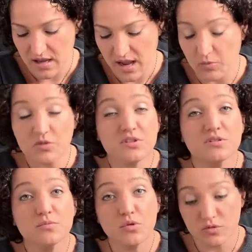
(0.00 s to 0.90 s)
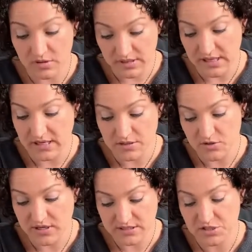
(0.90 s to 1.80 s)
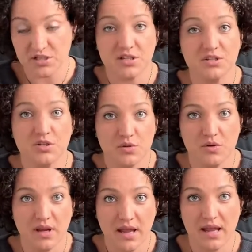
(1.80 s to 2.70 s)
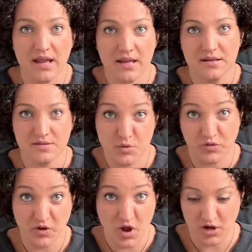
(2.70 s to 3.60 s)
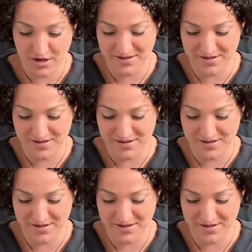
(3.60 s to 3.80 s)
I will smoothly transition into a smooth talk